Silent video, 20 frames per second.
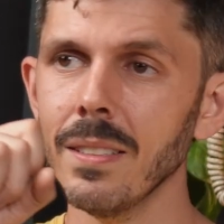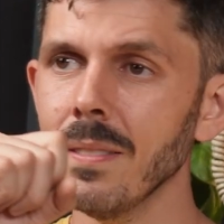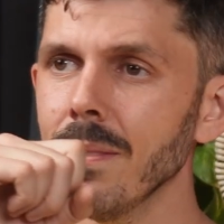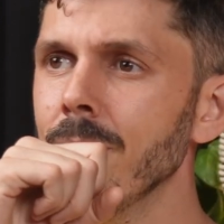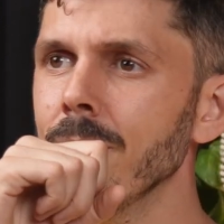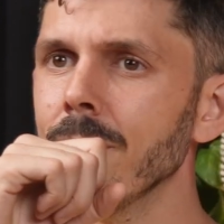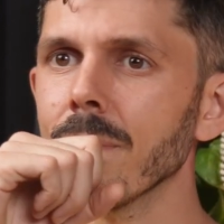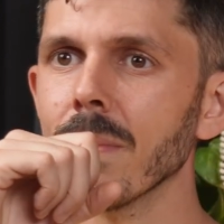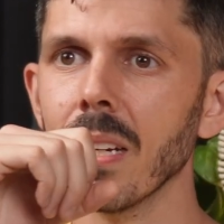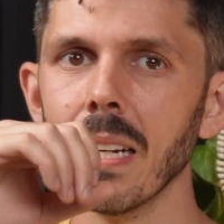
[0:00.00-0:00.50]

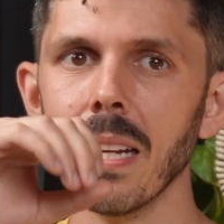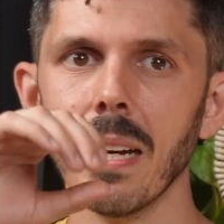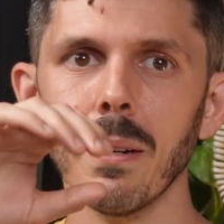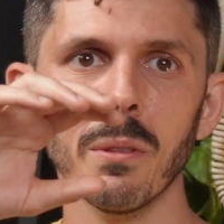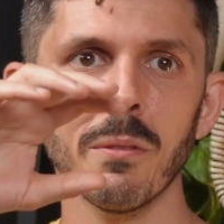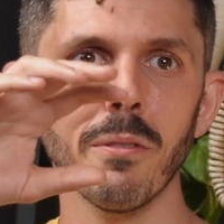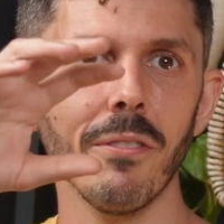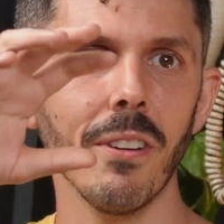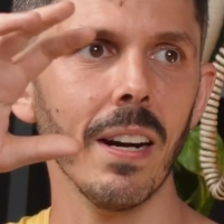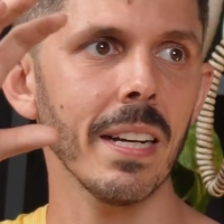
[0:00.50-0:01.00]
And I
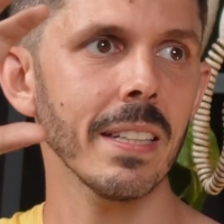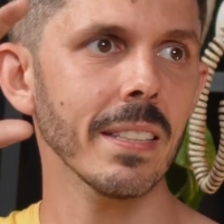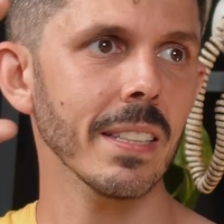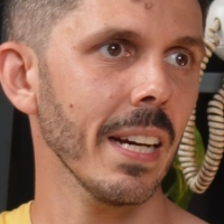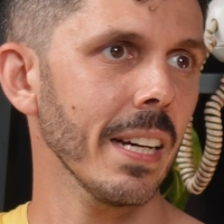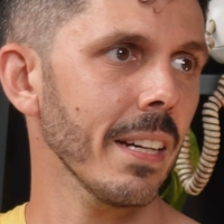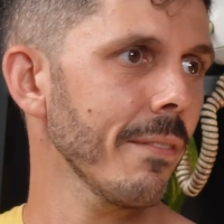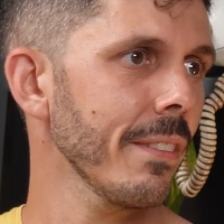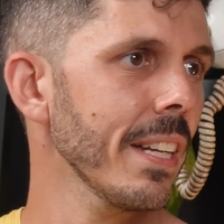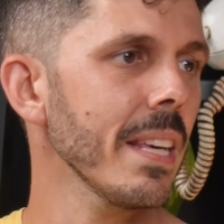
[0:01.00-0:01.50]
would find
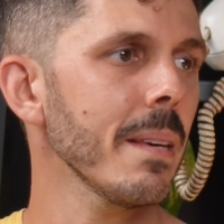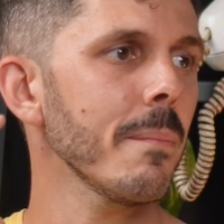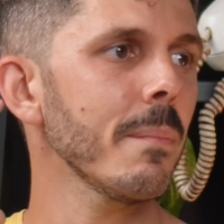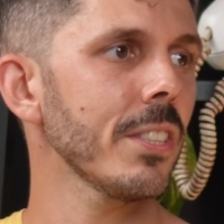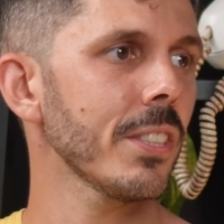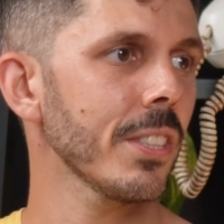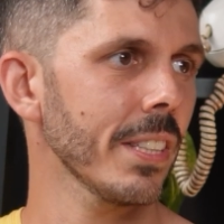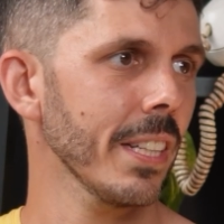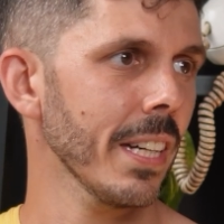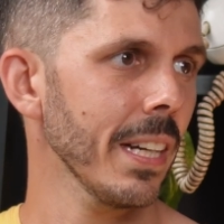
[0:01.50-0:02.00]
kind of an
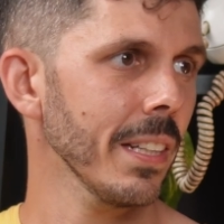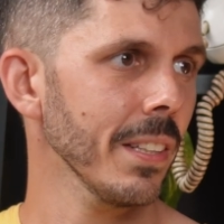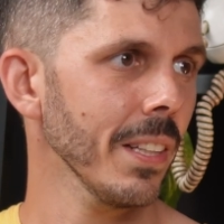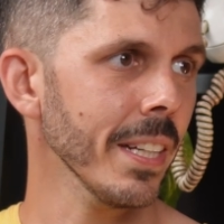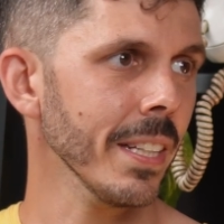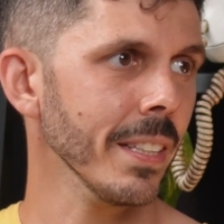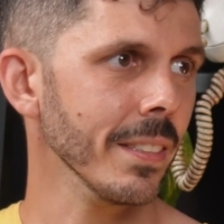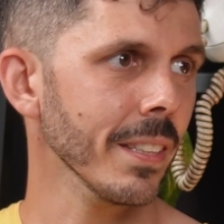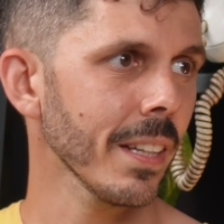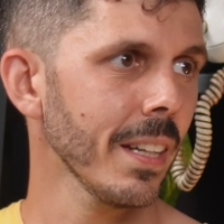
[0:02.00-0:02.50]
image that I
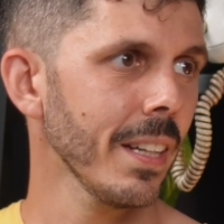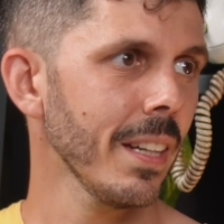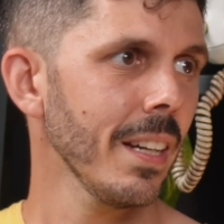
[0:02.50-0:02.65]
liked.